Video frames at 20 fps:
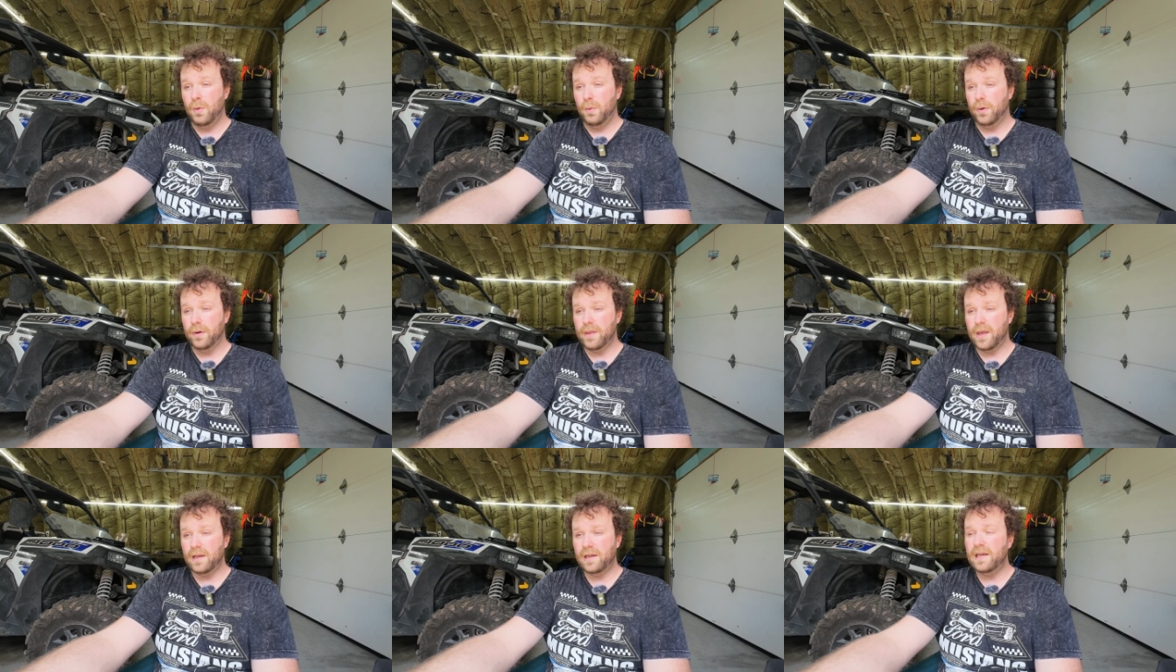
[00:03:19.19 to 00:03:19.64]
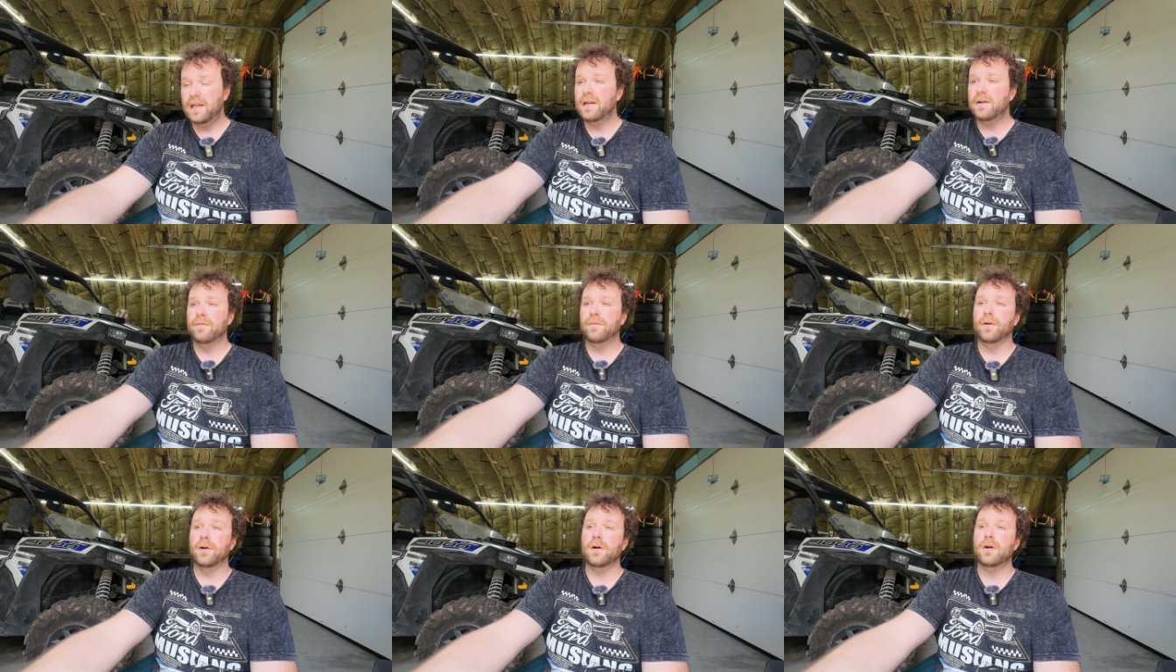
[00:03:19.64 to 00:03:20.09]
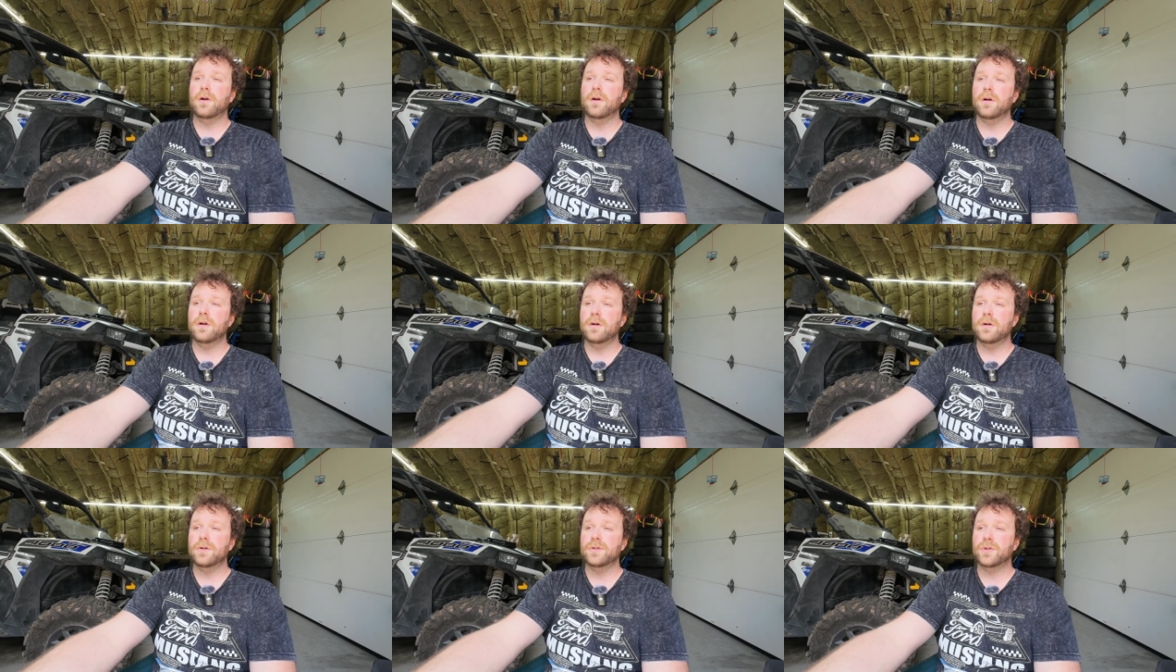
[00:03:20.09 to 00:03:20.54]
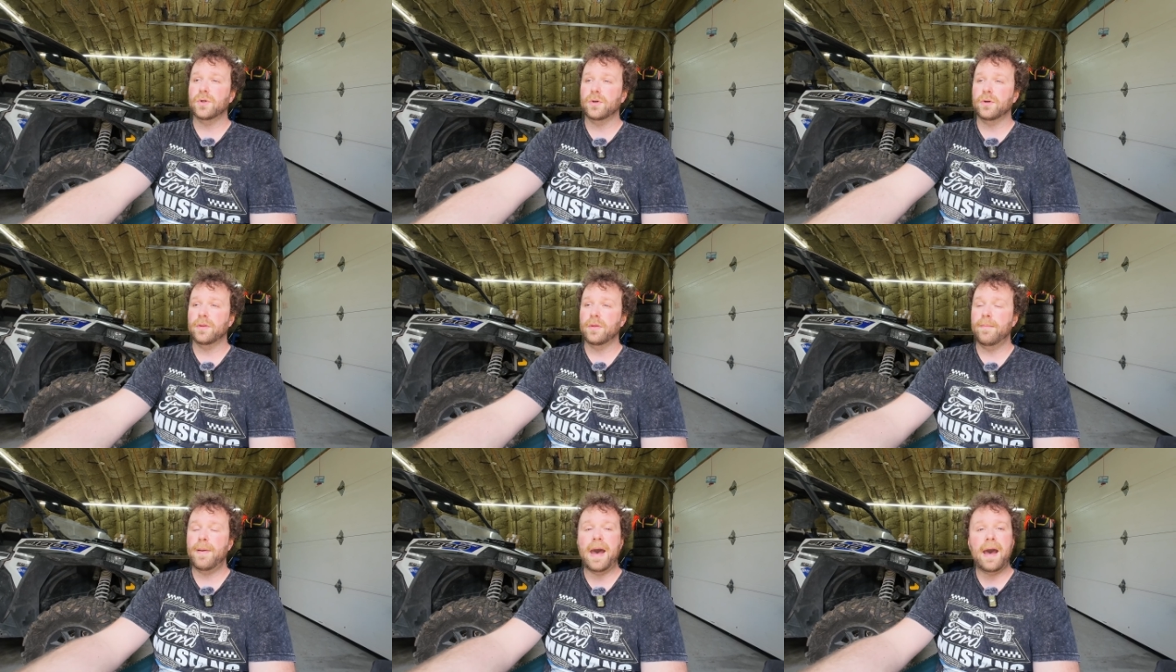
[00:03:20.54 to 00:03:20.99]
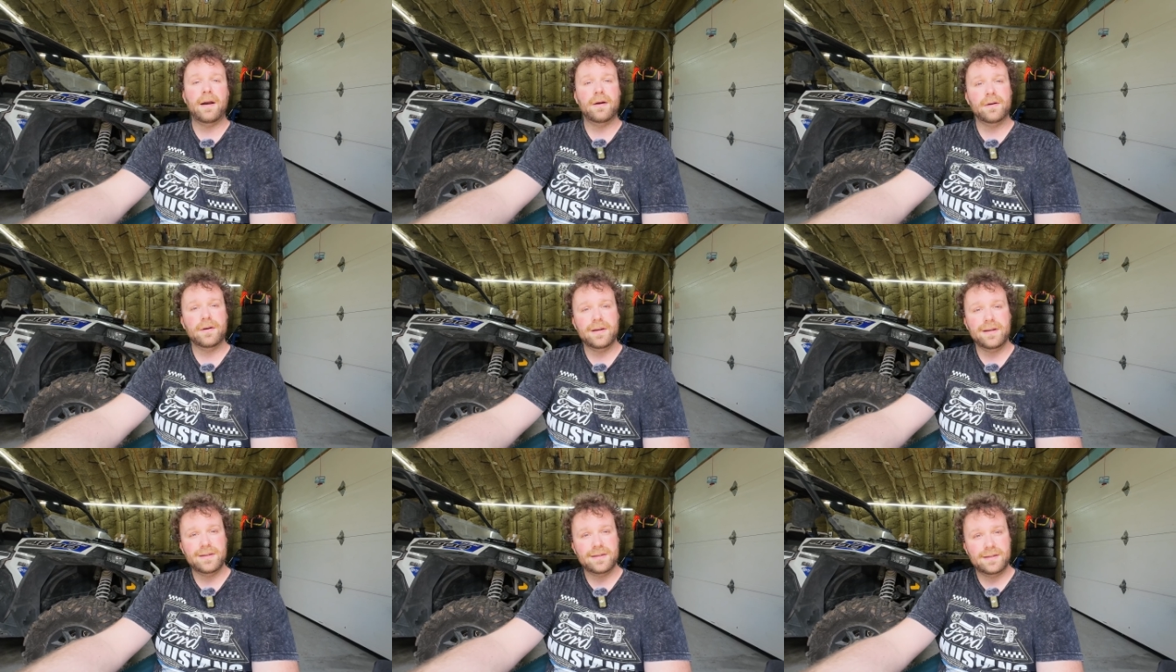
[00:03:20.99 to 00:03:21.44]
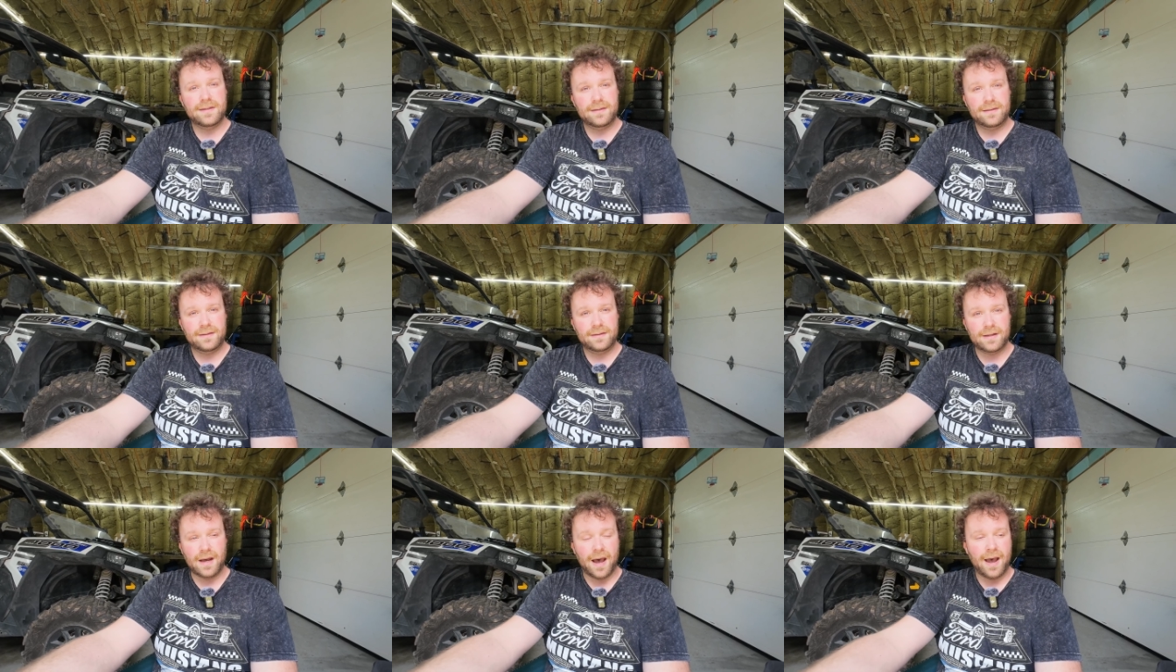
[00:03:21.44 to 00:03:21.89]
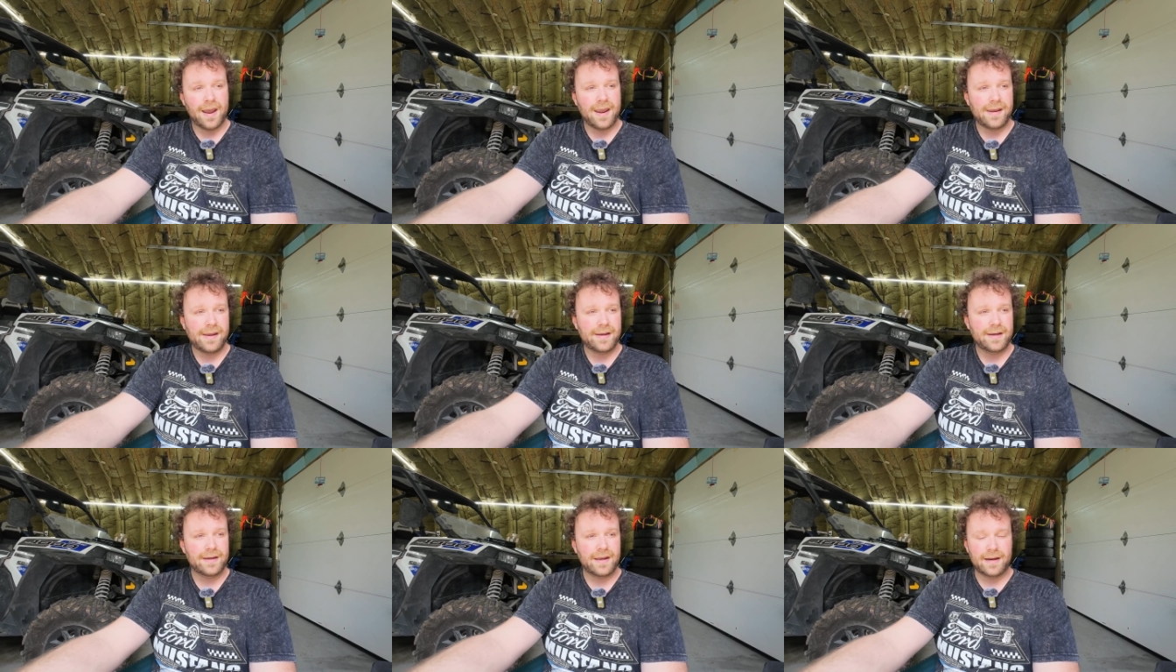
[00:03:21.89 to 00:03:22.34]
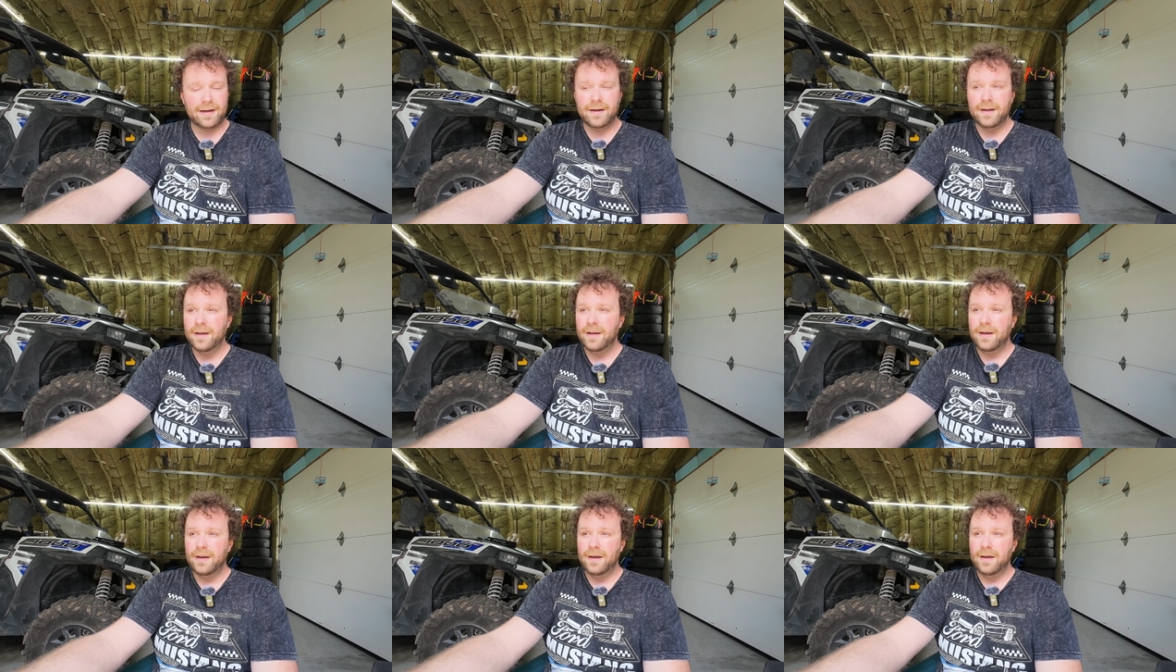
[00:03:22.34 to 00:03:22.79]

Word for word: where they need inverters or the battery is dying. And